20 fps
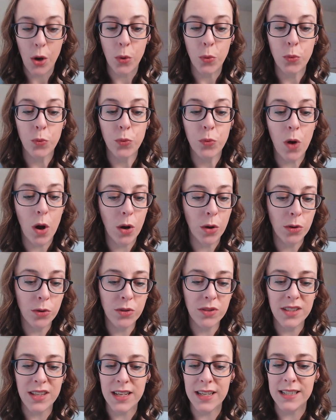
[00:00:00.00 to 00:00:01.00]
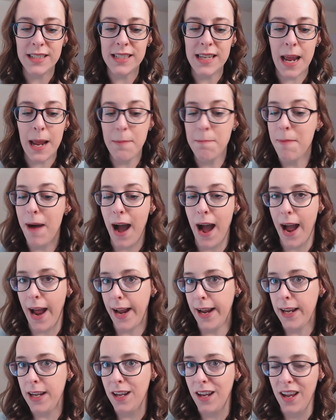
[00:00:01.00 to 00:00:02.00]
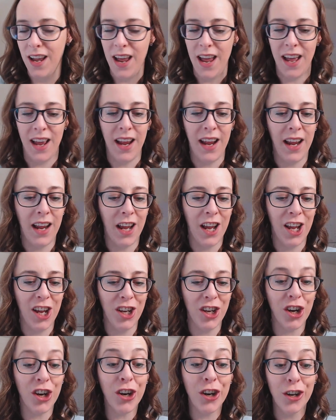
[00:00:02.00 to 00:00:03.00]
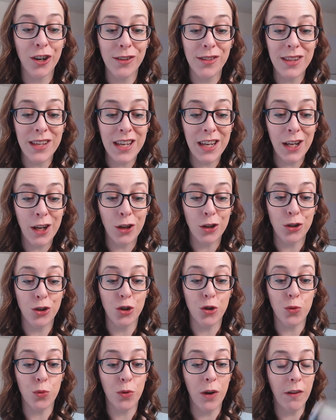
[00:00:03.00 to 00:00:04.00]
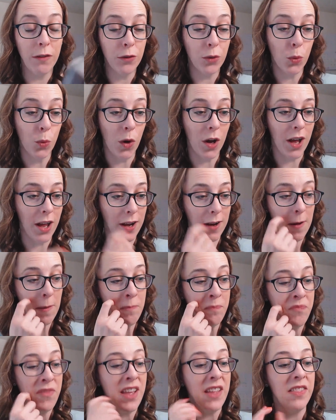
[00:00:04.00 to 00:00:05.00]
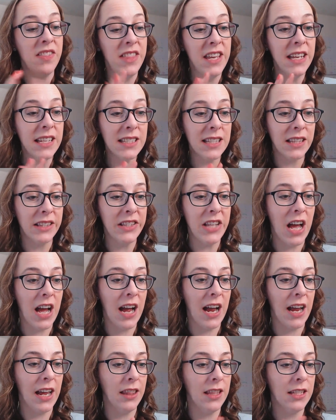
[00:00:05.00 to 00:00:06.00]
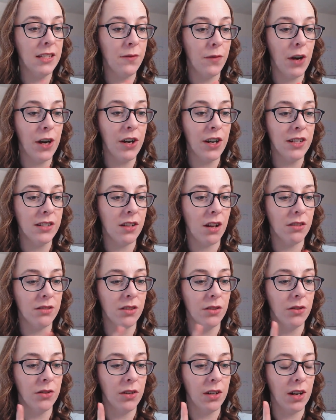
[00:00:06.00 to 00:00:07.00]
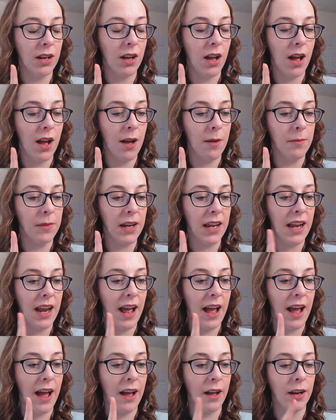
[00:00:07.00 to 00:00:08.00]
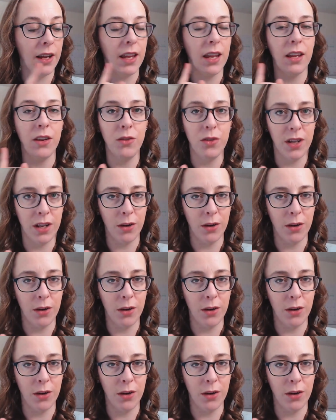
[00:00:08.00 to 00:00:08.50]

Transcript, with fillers: rose de mai, and earthy driftwood. This line, this fragrance also um, can have, you can